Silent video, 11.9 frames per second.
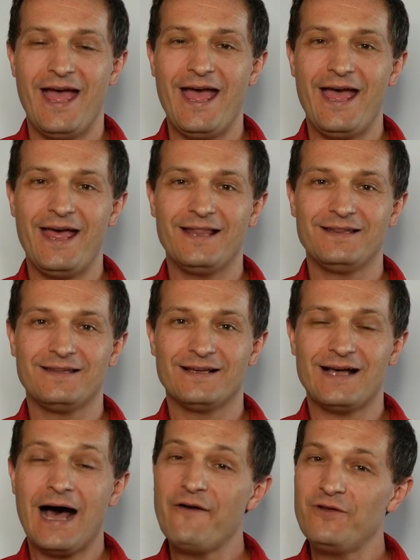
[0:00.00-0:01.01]
And
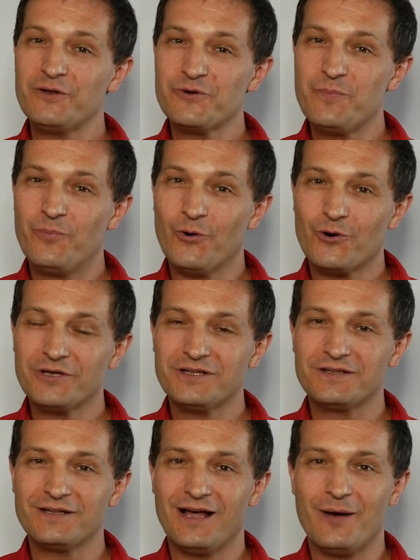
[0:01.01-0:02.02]
I will
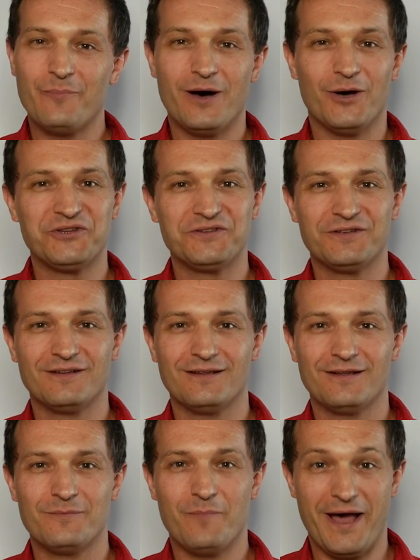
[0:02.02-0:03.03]
report about
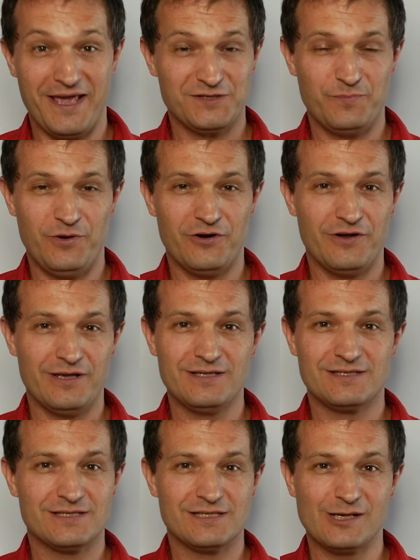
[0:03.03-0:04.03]
my
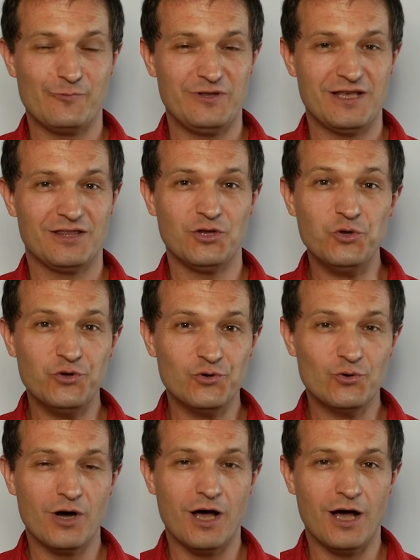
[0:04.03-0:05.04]
experience with that
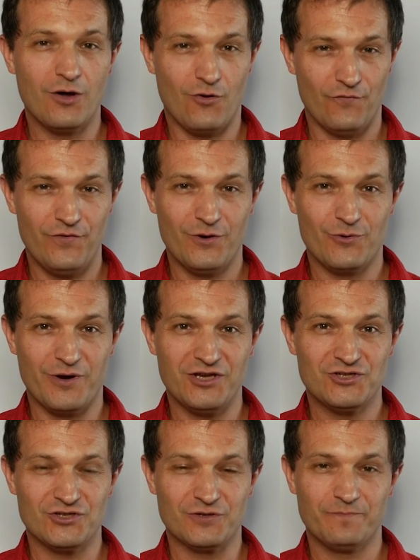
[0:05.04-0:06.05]
new
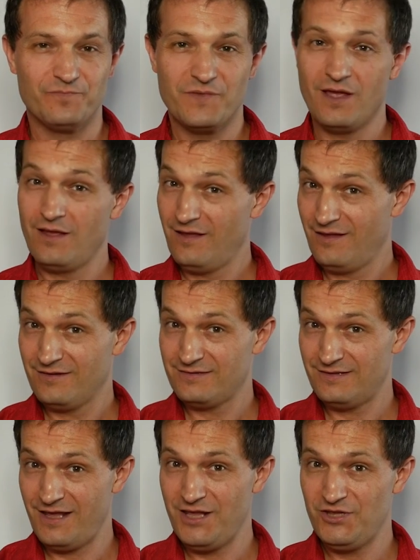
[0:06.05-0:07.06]
configuration.
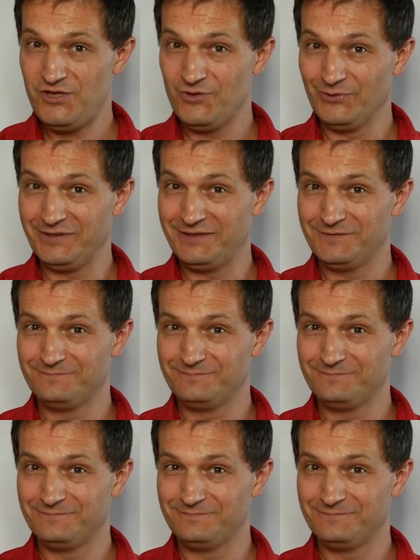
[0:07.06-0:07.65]
Stay tuned!